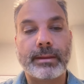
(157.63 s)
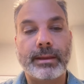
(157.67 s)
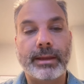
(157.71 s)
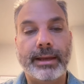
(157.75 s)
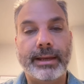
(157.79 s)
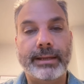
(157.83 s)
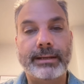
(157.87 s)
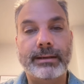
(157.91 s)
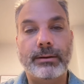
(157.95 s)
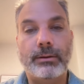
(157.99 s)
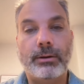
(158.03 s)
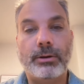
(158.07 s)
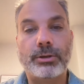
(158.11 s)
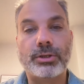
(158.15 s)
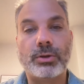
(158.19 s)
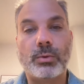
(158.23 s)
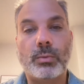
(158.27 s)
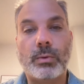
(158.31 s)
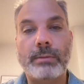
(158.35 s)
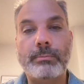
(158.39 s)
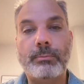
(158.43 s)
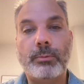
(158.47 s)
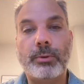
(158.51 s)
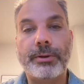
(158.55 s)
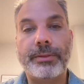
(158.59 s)
And also
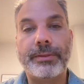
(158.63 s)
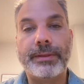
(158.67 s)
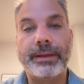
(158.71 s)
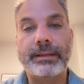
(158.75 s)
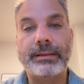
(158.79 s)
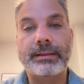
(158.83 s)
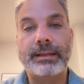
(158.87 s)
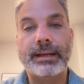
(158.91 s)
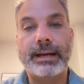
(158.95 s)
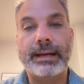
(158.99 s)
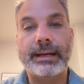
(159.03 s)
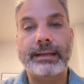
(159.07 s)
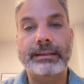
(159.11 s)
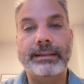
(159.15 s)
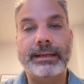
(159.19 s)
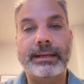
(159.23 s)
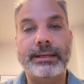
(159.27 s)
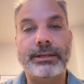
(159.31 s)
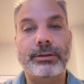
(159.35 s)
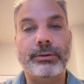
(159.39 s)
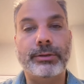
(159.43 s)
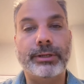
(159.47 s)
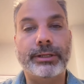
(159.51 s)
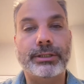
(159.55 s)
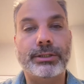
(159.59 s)
one more thing
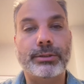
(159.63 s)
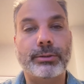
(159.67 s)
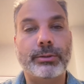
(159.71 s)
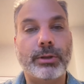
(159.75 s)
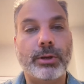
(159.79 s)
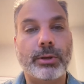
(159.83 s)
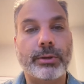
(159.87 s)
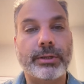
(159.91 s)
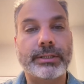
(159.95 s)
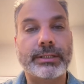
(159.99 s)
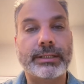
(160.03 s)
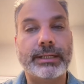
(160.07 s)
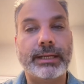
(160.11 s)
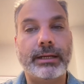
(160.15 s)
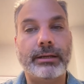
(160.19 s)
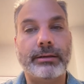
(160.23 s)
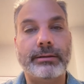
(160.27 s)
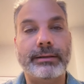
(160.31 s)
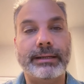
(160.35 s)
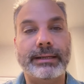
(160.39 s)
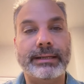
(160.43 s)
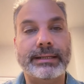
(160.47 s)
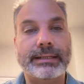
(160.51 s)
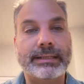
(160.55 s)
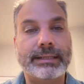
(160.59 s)
that you need to notice here
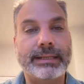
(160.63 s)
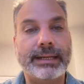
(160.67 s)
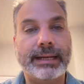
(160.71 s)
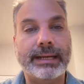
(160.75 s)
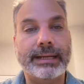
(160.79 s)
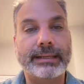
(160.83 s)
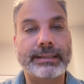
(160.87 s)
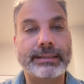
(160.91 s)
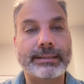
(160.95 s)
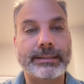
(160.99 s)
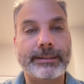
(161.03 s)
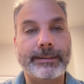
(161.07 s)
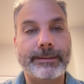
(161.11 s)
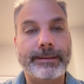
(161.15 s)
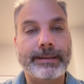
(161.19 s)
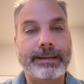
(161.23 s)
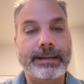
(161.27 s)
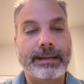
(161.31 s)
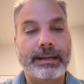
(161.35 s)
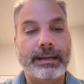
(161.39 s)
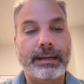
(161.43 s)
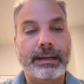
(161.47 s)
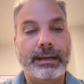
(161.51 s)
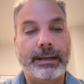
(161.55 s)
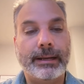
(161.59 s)
is that
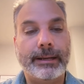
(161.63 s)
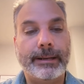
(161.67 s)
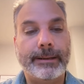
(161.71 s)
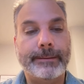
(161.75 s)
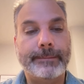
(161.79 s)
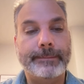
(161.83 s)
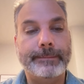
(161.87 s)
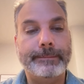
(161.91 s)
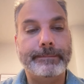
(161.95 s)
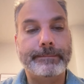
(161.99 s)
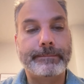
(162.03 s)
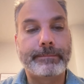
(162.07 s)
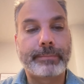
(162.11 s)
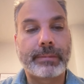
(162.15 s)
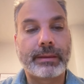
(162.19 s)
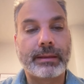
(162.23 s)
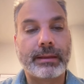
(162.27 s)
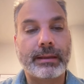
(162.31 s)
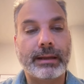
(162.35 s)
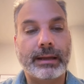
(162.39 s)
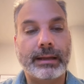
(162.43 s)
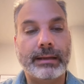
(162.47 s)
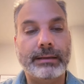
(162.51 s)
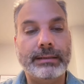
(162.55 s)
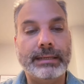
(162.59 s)
um,
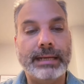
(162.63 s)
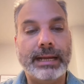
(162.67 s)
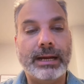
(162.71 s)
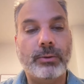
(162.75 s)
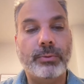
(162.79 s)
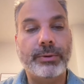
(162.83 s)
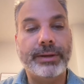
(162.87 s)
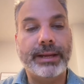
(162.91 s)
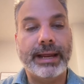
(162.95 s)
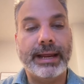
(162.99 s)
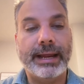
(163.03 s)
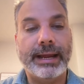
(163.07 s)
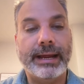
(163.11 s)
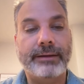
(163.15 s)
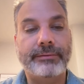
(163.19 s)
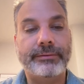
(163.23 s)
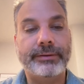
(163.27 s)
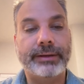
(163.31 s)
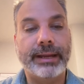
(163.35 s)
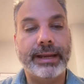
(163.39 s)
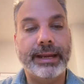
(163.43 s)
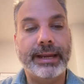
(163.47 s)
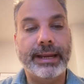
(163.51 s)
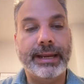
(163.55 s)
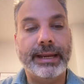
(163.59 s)
now we have
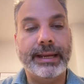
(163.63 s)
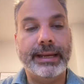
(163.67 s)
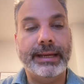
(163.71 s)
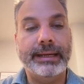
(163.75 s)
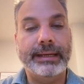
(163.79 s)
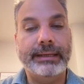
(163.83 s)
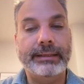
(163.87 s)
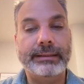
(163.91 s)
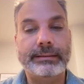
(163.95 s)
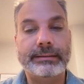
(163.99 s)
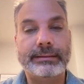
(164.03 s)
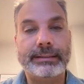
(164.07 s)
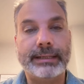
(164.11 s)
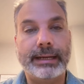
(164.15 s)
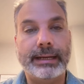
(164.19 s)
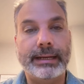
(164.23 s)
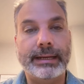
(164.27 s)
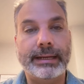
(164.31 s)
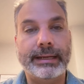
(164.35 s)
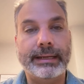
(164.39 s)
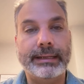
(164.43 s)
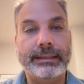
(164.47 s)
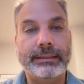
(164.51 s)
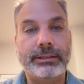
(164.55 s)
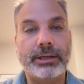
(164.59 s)
a
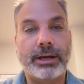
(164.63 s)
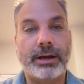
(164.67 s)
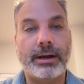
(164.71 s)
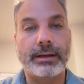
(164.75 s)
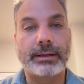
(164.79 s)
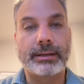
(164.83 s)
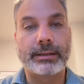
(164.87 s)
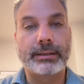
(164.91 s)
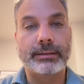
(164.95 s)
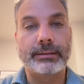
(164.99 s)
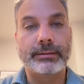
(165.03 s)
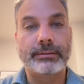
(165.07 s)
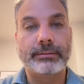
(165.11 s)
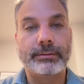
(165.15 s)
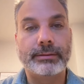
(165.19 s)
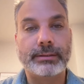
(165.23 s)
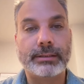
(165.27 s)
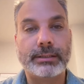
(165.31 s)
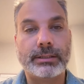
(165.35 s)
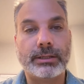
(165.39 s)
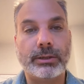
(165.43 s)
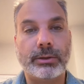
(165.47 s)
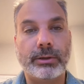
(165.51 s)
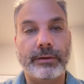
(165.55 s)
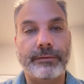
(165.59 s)
dock.
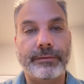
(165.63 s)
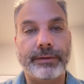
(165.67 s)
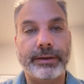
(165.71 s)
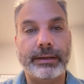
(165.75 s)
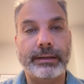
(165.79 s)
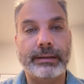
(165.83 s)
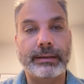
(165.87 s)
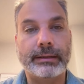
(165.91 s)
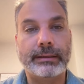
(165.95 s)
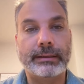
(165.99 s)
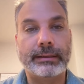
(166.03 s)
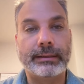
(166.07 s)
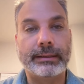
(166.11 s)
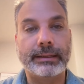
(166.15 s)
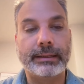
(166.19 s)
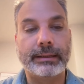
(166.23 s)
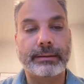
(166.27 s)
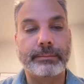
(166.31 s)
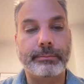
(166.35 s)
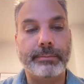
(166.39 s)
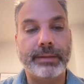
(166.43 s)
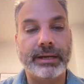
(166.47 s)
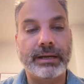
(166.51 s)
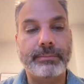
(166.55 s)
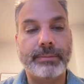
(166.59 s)
So if I click
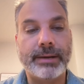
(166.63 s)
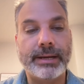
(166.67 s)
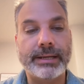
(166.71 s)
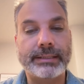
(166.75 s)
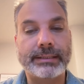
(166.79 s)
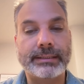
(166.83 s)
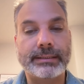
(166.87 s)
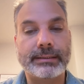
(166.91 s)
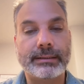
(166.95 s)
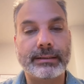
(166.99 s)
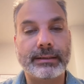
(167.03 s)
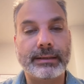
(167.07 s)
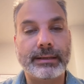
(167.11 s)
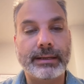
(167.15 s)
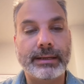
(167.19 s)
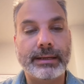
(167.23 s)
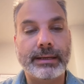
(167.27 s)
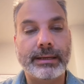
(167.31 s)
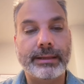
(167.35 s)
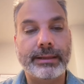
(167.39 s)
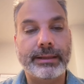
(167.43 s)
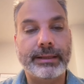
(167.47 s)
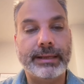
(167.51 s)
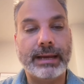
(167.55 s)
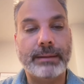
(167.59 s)
minimize,
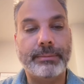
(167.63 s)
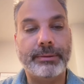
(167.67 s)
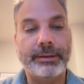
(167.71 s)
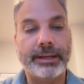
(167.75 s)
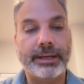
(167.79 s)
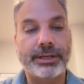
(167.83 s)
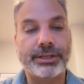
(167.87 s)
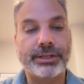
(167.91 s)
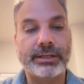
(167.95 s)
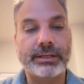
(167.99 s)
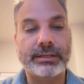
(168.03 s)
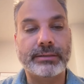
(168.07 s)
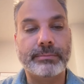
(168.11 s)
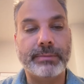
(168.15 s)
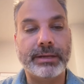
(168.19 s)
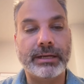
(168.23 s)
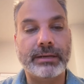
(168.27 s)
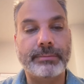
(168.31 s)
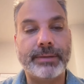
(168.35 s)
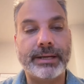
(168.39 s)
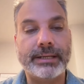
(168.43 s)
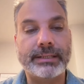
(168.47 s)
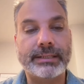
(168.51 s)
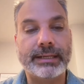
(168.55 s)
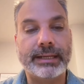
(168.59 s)
the application is
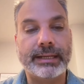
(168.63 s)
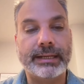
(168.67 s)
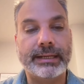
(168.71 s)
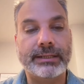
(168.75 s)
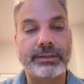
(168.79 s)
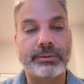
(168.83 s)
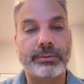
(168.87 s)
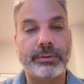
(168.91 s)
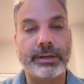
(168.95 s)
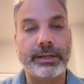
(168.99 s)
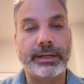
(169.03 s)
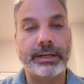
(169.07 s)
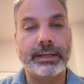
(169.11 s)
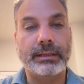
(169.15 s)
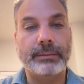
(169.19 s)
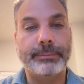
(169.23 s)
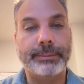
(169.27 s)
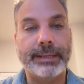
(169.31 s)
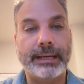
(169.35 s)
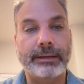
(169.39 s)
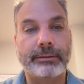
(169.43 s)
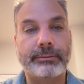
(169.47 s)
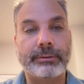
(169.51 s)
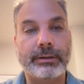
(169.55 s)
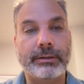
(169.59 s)
minimized and it's running in the
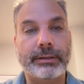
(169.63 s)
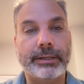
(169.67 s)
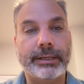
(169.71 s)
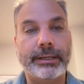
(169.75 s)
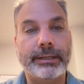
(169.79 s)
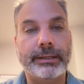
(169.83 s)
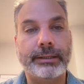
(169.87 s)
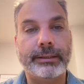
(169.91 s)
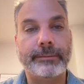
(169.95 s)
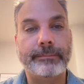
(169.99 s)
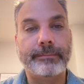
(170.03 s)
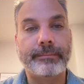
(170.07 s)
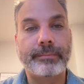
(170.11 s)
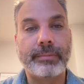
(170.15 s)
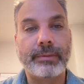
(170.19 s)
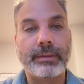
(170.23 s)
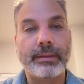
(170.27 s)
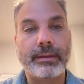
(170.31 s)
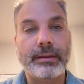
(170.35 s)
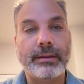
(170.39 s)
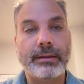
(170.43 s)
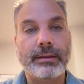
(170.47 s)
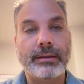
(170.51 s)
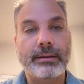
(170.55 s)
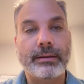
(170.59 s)
background here.
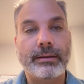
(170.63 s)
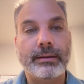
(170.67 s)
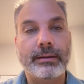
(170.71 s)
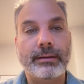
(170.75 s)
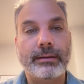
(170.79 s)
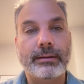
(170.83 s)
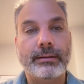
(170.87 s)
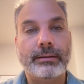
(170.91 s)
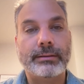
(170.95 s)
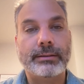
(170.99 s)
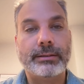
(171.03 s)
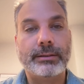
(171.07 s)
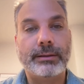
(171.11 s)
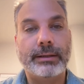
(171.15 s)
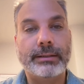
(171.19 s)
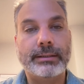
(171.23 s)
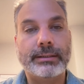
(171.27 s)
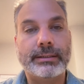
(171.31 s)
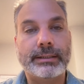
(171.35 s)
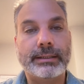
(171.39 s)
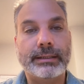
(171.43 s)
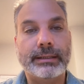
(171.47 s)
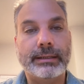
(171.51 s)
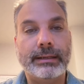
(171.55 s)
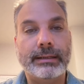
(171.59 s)
So let's
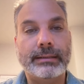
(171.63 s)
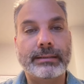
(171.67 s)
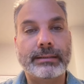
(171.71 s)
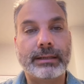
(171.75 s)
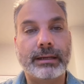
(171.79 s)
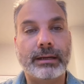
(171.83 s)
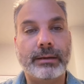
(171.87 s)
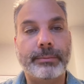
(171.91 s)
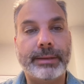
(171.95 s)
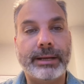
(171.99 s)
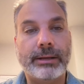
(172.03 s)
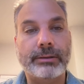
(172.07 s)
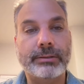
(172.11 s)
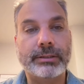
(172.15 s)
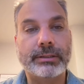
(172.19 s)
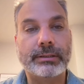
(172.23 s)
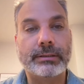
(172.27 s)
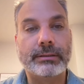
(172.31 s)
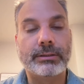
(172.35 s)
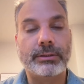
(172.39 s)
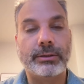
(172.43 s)
see, it's gonna bounce.